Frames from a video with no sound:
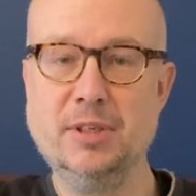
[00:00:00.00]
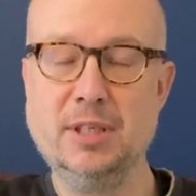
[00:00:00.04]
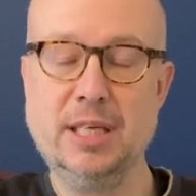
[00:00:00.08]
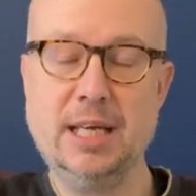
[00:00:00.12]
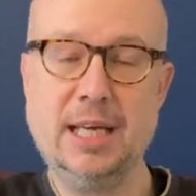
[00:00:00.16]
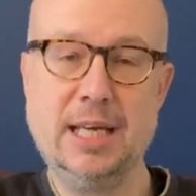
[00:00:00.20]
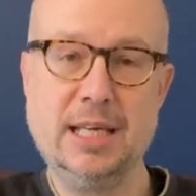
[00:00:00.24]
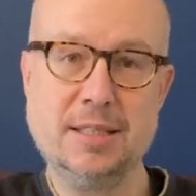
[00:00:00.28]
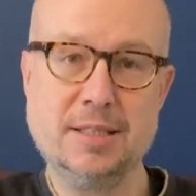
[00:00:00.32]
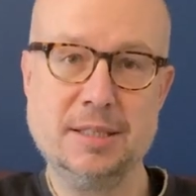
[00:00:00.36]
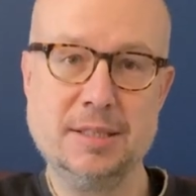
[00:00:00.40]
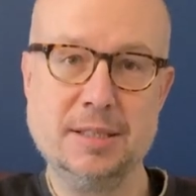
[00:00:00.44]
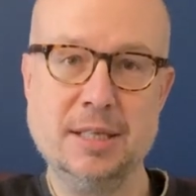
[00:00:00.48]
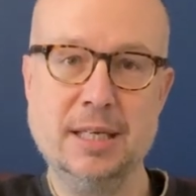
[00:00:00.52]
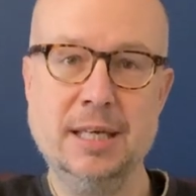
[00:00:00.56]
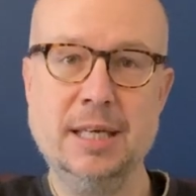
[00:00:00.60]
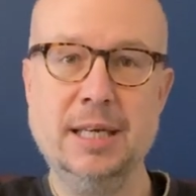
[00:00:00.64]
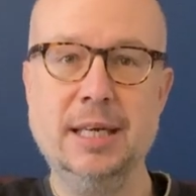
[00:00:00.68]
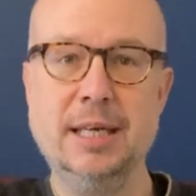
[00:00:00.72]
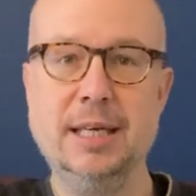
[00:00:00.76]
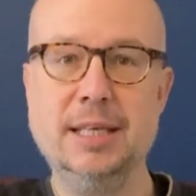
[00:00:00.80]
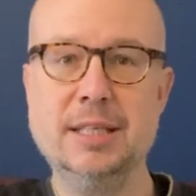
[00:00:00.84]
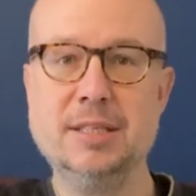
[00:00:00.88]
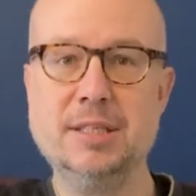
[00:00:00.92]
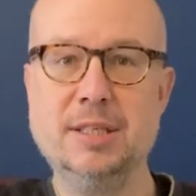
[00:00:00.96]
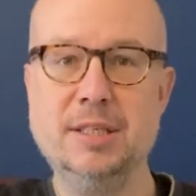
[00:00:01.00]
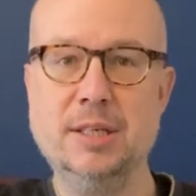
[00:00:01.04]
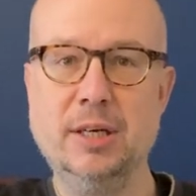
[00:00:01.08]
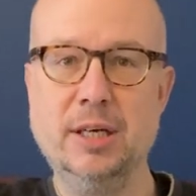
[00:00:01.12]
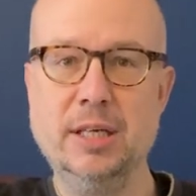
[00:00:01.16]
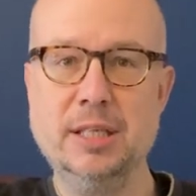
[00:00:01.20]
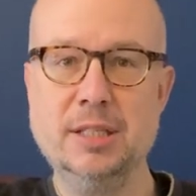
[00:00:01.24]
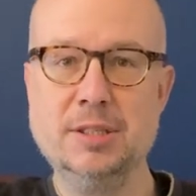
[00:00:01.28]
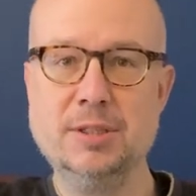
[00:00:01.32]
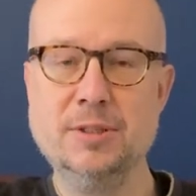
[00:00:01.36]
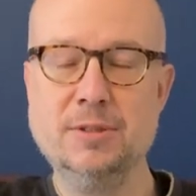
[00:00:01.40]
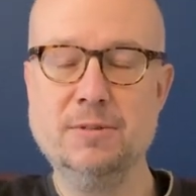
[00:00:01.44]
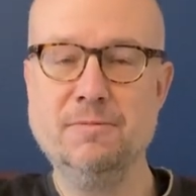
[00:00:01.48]
Yes, it's
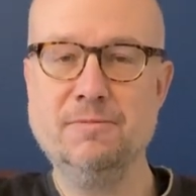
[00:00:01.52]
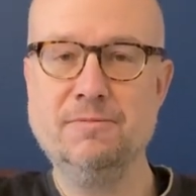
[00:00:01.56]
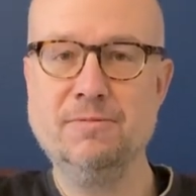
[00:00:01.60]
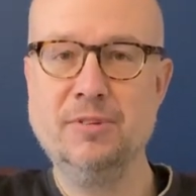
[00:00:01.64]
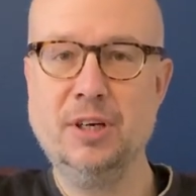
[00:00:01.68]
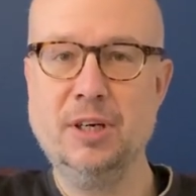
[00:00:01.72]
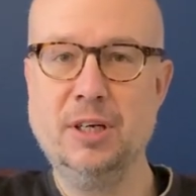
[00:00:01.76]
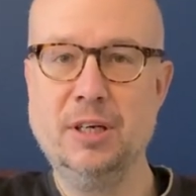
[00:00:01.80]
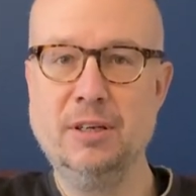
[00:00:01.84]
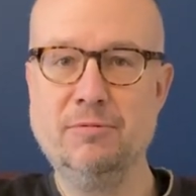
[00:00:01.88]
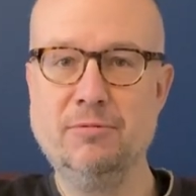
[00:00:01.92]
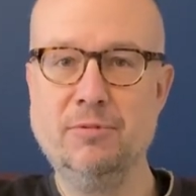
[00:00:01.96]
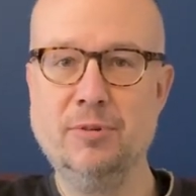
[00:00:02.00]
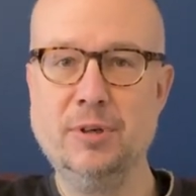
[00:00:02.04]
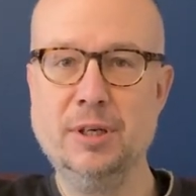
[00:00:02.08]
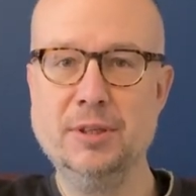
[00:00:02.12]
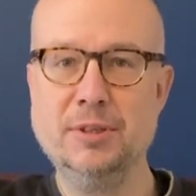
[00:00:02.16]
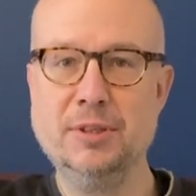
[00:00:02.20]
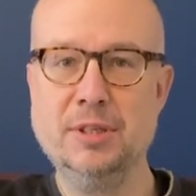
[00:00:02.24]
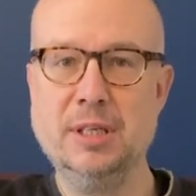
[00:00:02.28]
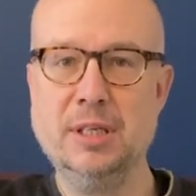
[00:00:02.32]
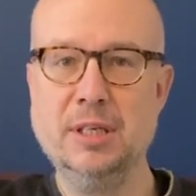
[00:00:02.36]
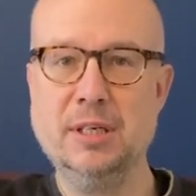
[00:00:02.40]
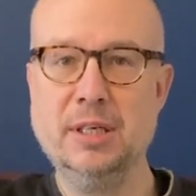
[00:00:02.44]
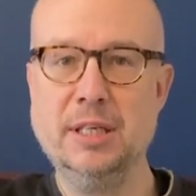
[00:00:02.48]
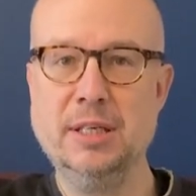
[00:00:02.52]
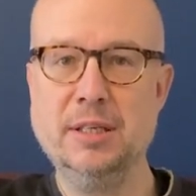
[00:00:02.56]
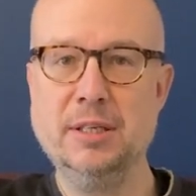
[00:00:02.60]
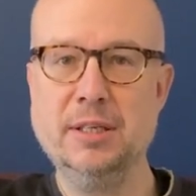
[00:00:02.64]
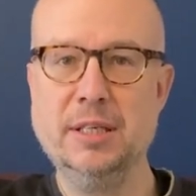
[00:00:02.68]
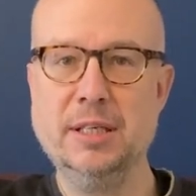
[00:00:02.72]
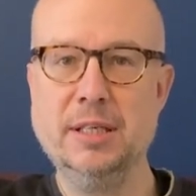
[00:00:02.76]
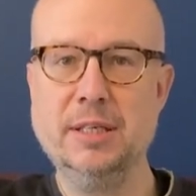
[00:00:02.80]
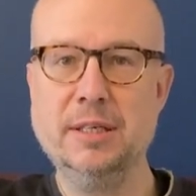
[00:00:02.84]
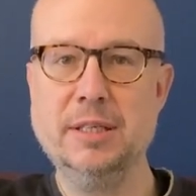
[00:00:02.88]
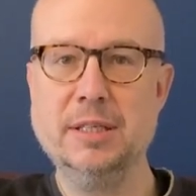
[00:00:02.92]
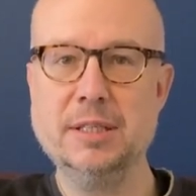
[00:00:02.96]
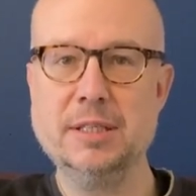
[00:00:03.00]
925 rather than
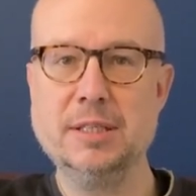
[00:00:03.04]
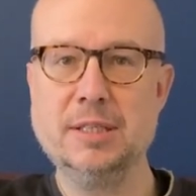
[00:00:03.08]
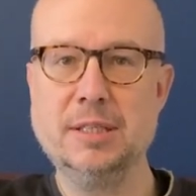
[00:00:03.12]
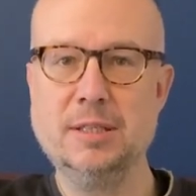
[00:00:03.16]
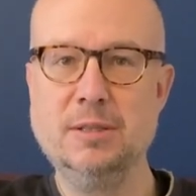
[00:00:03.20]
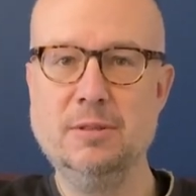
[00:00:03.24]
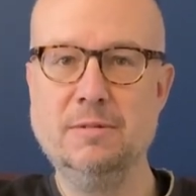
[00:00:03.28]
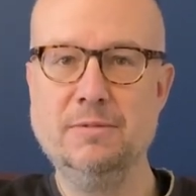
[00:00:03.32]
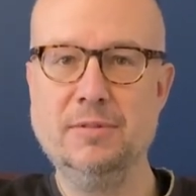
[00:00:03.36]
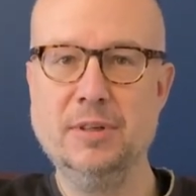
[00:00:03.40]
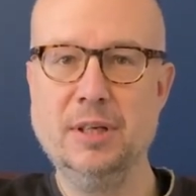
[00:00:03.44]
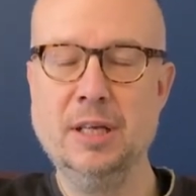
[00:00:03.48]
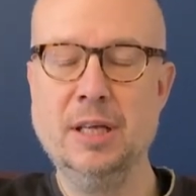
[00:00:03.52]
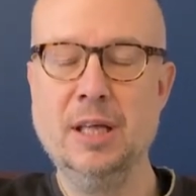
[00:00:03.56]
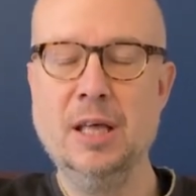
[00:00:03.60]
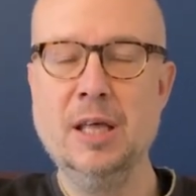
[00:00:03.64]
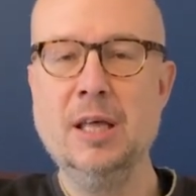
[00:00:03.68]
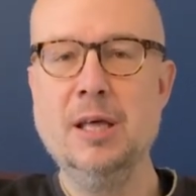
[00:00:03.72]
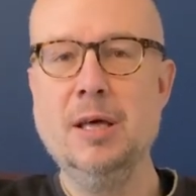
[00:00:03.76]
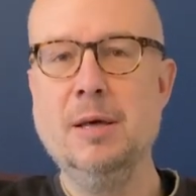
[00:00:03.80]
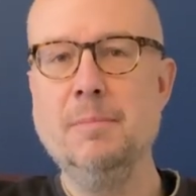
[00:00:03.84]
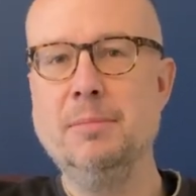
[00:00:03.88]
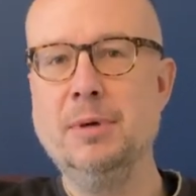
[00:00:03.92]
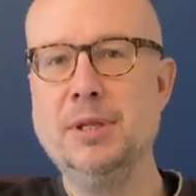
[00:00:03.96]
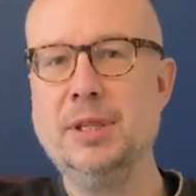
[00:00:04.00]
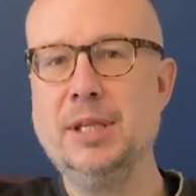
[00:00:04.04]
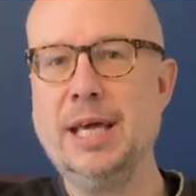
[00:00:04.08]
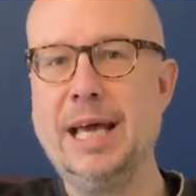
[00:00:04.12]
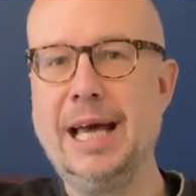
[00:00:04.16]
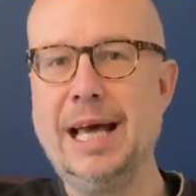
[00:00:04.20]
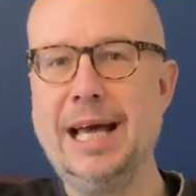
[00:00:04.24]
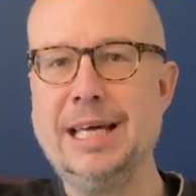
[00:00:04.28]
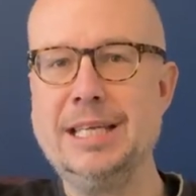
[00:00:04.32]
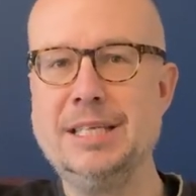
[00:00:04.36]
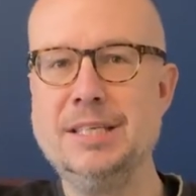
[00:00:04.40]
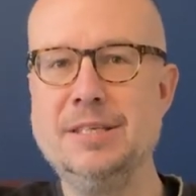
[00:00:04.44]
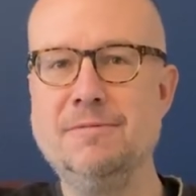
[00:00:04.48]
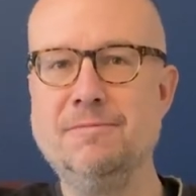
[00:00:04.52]
999 silver, but the
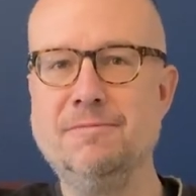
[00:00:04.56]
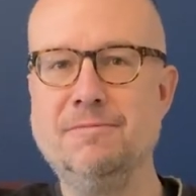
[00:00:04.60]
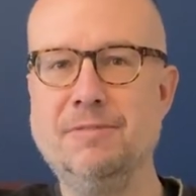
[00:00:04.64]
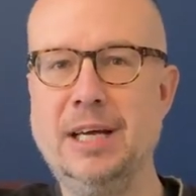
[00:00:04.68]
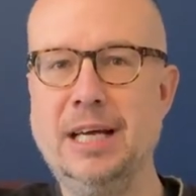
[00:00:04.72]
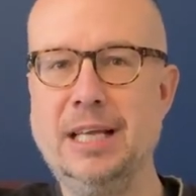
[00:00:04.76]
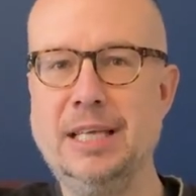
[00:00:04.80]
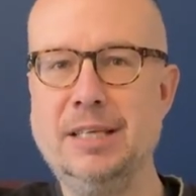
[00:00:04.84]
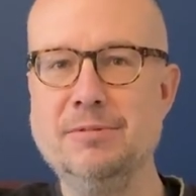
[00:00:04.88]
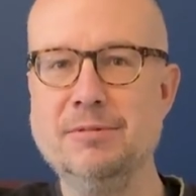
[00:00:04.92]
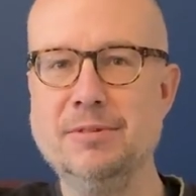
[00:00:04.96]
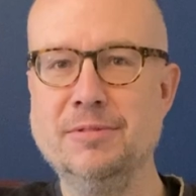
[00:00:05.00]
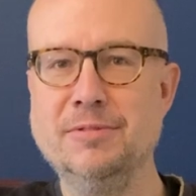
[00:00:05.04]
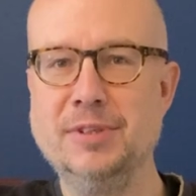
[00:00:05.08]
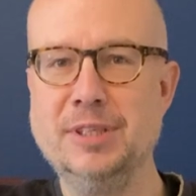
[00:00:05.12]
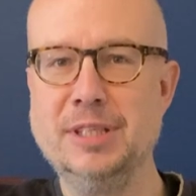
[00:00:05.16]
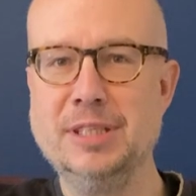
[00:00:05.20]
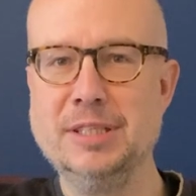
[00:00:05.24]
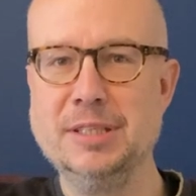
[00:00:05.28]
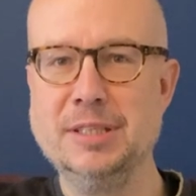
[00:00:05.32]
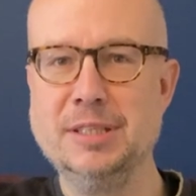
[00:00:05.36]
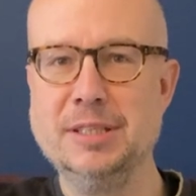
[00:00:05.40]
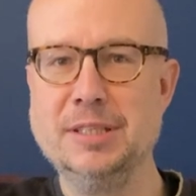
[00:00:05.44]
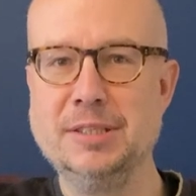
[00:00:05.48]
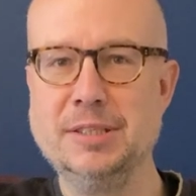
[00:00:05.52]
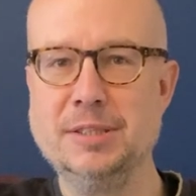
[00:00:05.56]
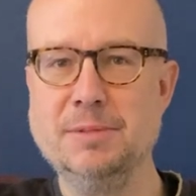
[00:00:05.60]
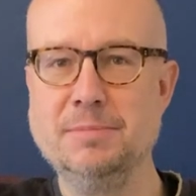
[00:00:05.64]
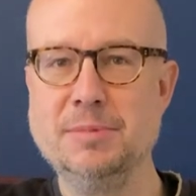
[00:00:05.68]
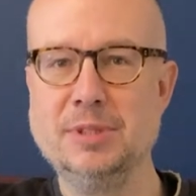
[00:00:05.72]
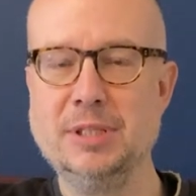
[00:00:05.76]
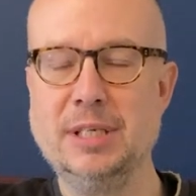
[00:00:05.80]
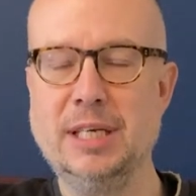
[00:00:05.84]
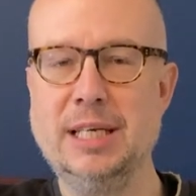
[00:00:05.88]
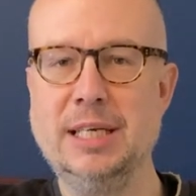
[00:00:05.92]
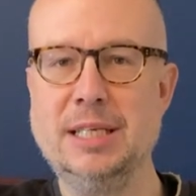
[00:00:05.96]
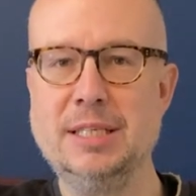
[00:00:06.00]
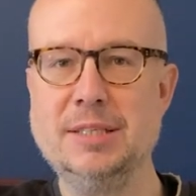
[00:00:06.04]
added value of these items
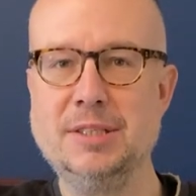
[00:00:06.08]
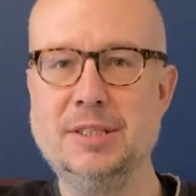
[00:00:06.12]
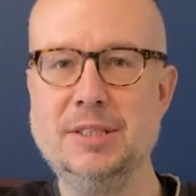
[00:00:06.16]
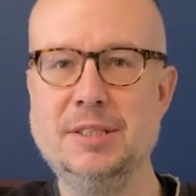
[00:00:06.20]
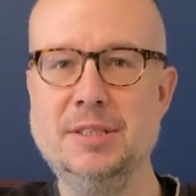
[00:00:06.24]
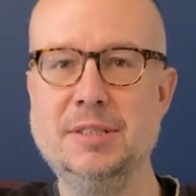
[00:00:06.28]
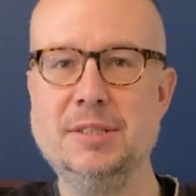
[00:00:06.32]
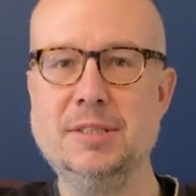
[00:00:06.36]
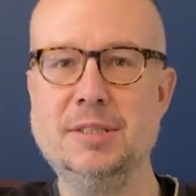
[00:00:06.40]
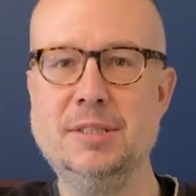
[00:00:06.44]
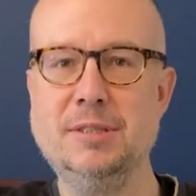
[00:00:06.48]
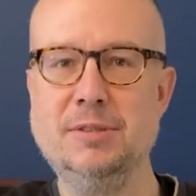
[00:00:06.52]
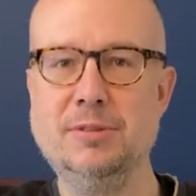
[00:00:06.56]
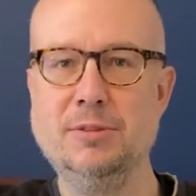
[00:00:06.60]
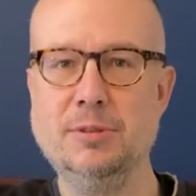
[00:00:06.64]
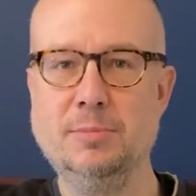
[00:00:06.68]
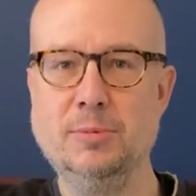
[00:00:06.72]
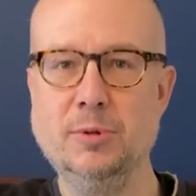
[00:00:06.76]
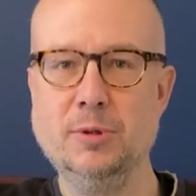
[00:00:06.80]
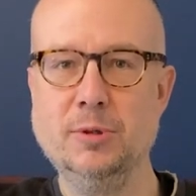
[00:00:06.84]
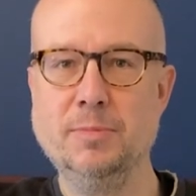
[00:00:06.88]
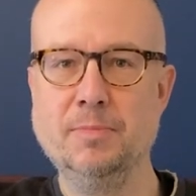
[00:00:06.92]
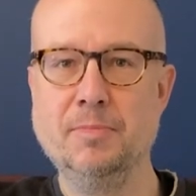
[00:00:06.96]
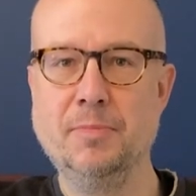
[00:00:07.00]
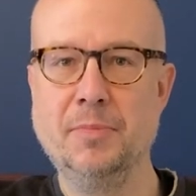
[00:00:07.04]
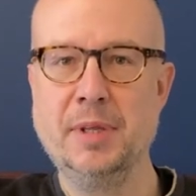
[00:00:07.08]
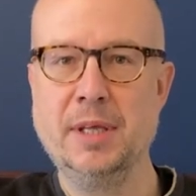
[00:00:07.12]
is considerable.